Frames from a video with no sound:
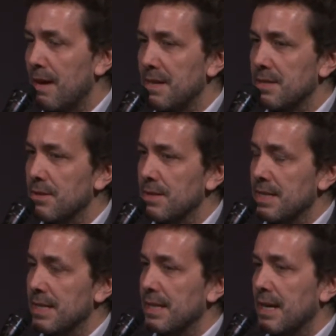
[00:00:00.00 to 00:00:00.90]
Amazon,
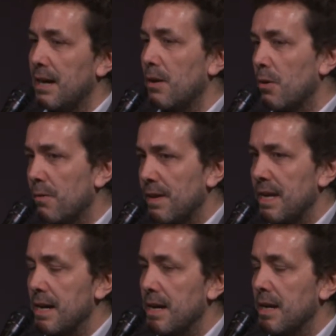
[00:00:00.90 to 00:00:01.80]
etc., or
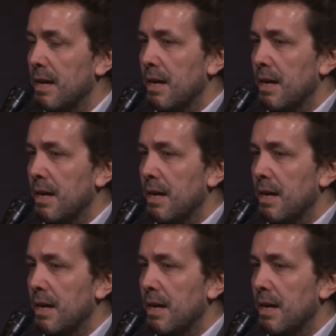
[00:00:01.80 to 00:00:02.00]
the